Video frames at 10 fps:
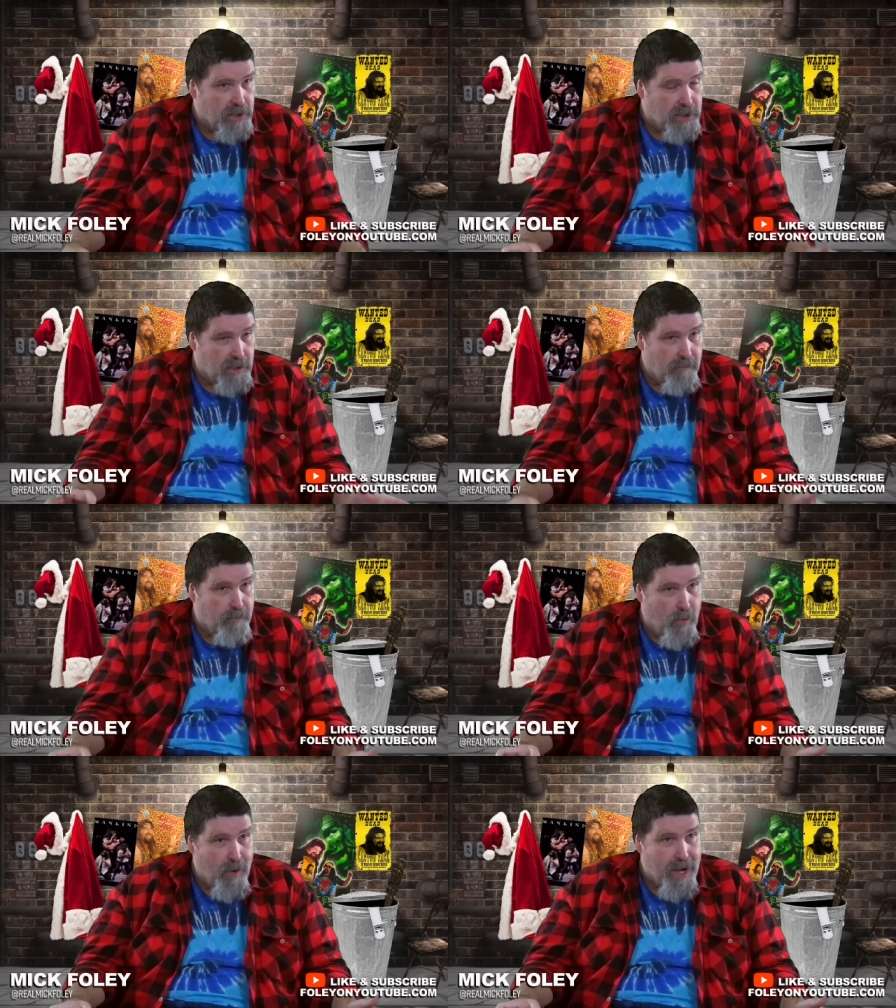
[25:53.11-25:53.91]
To the
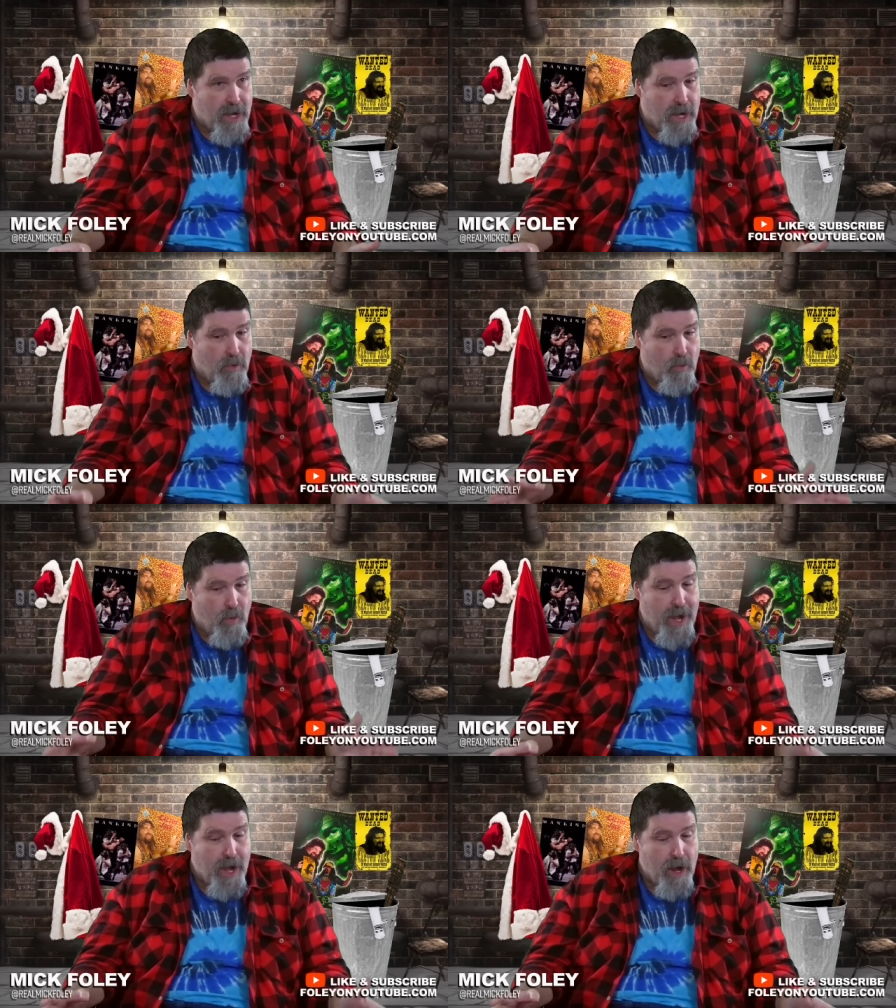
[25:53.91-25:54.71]
point
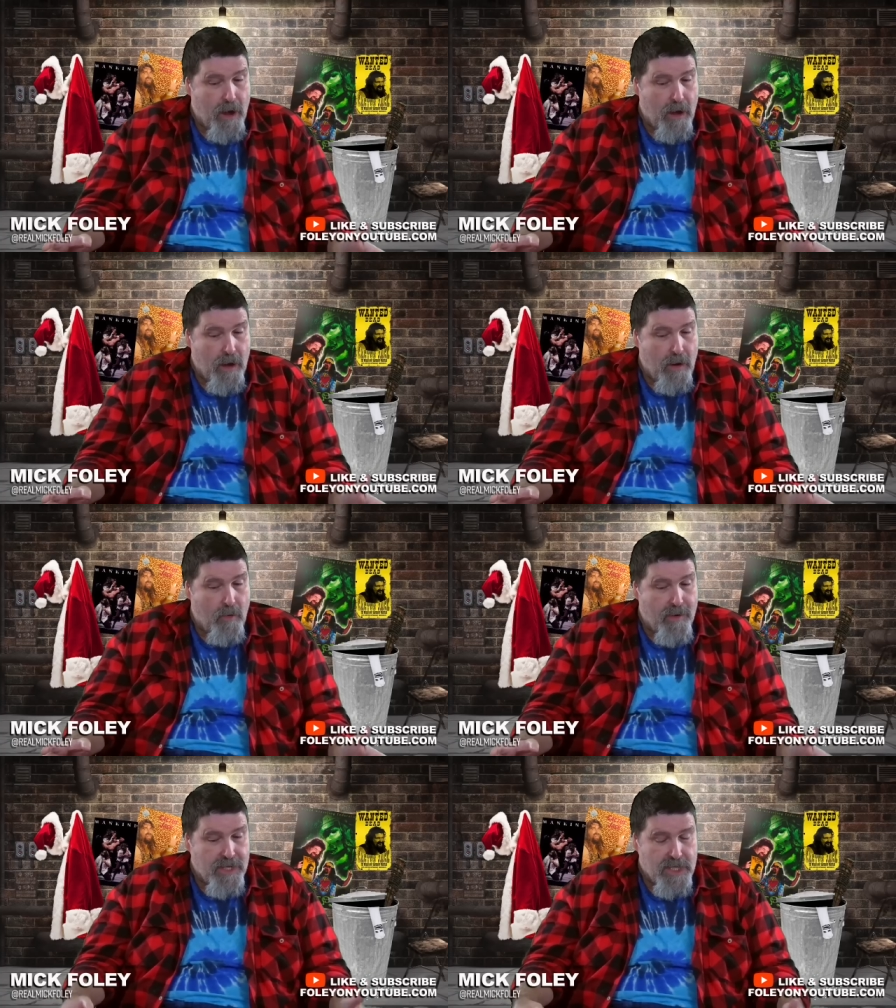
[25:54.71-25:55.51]
where
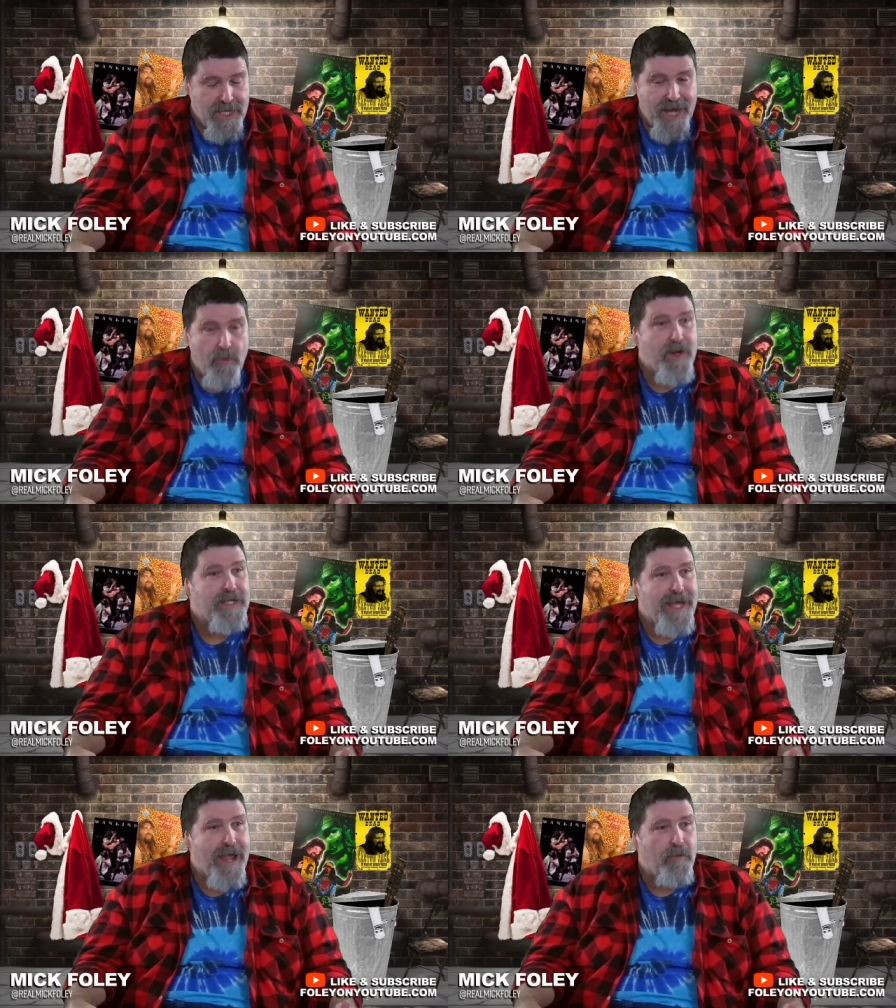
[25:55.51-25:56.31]
when Sting went
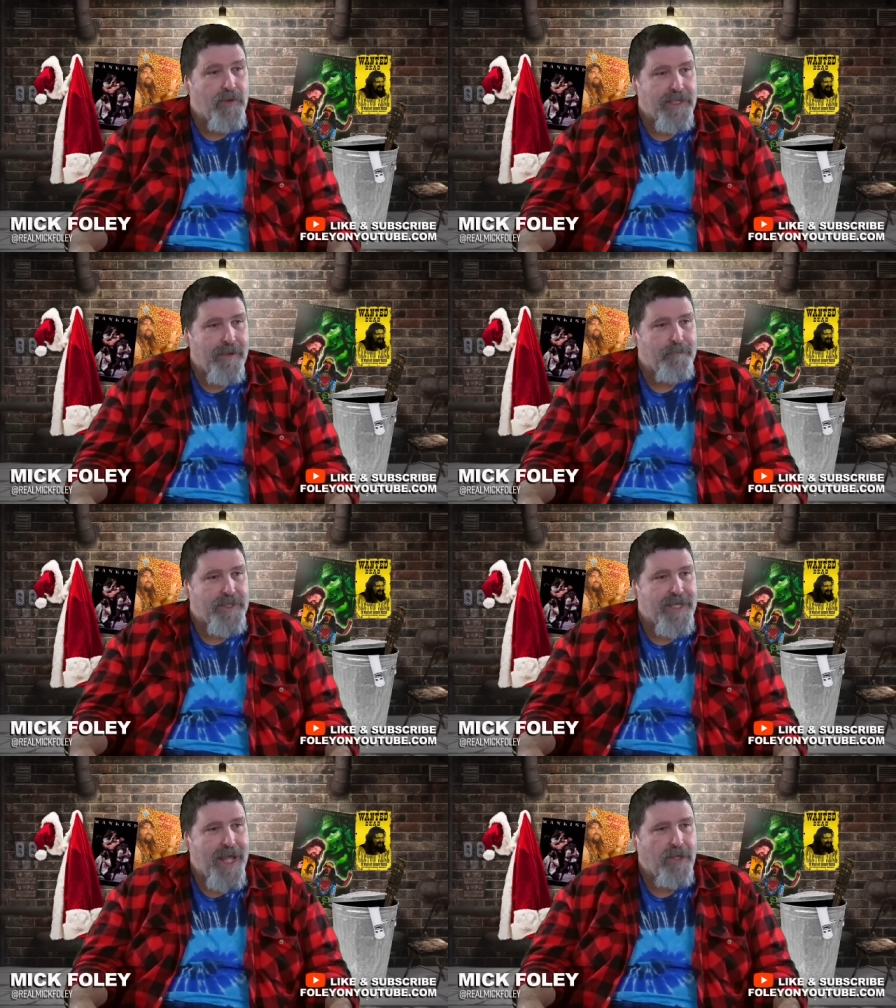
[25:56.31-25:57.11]
down with that
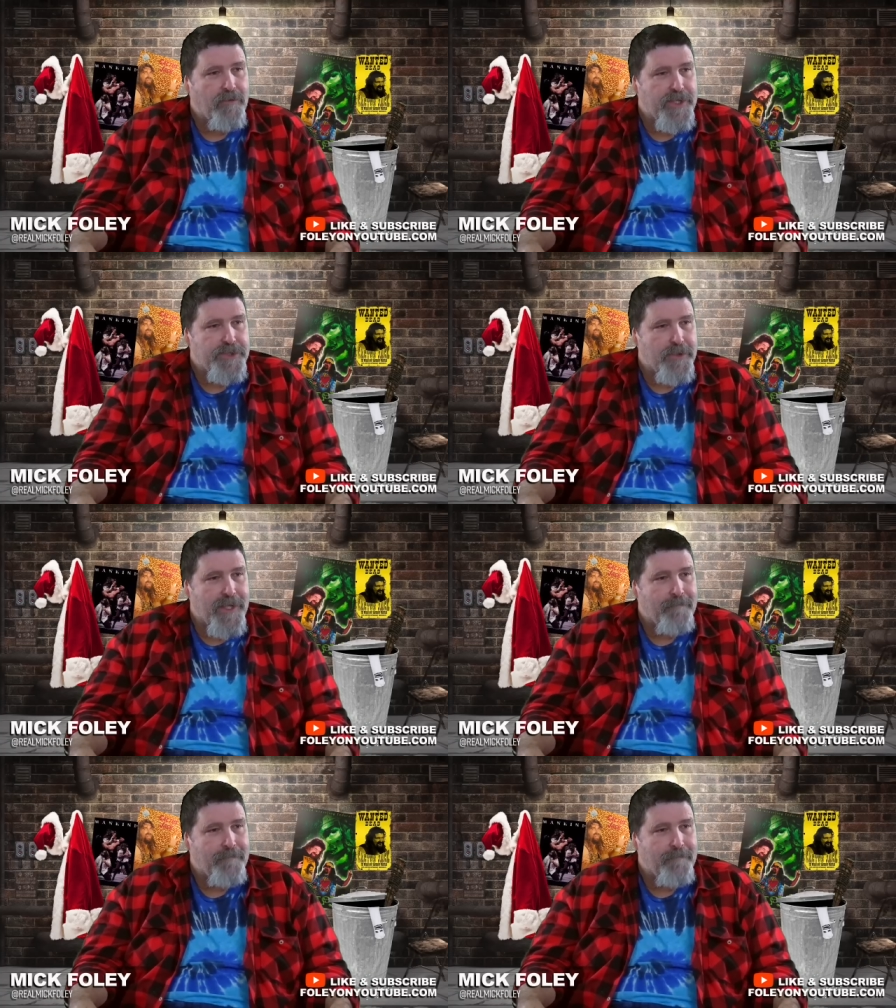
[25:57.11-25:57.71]
patellar injury,